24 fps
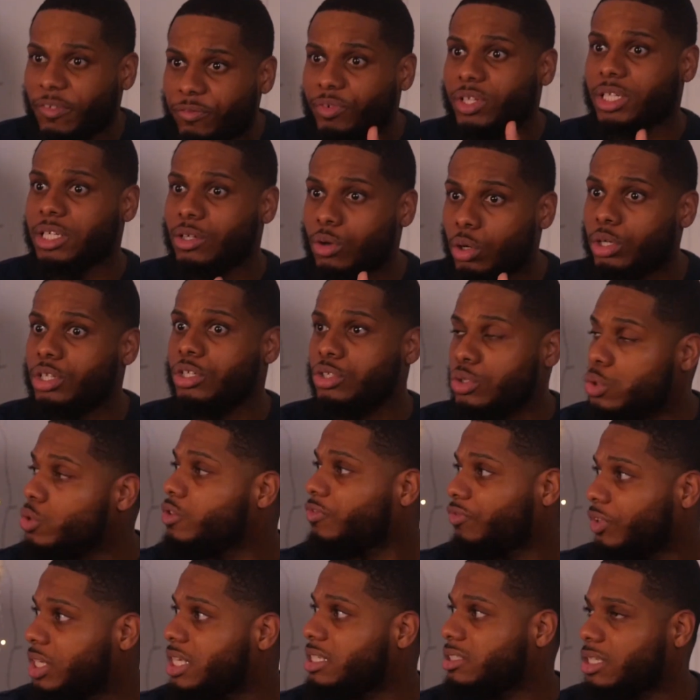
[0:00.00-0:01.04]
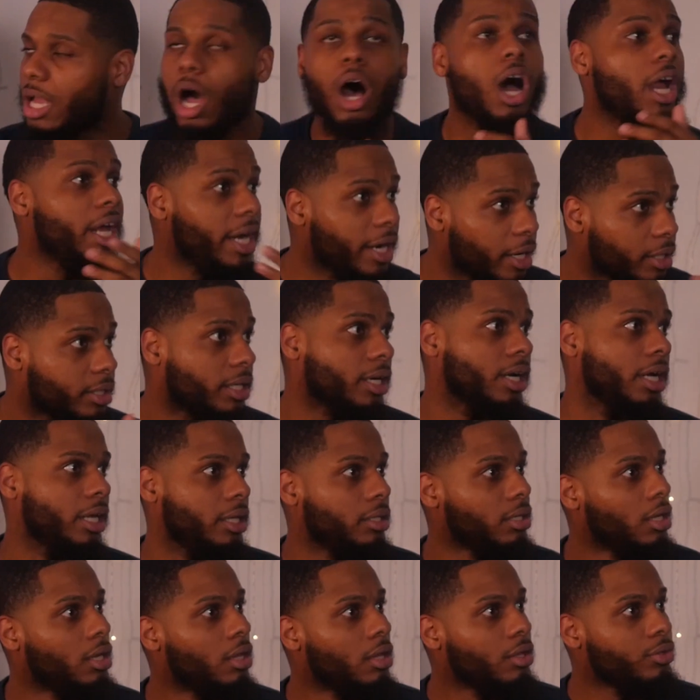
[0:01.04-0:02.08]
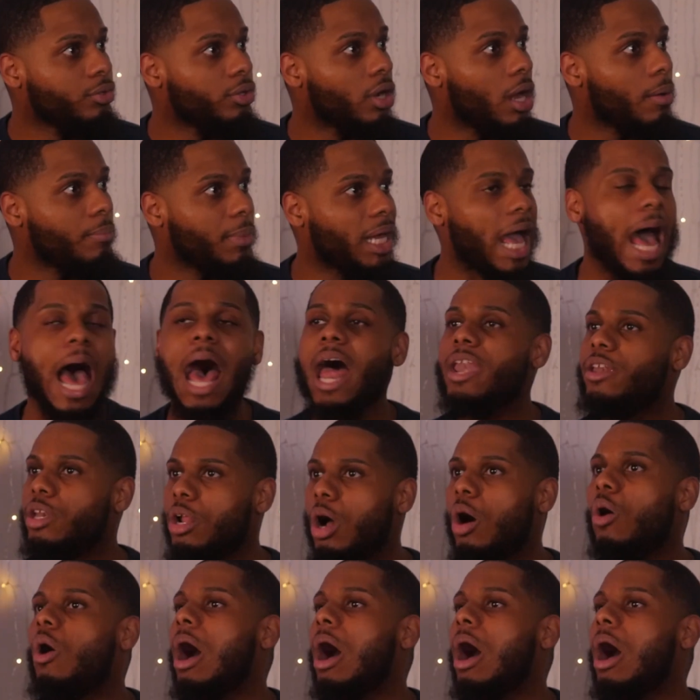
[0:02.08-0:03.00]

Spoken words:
specifically going to use for this haircut. You know what I mean?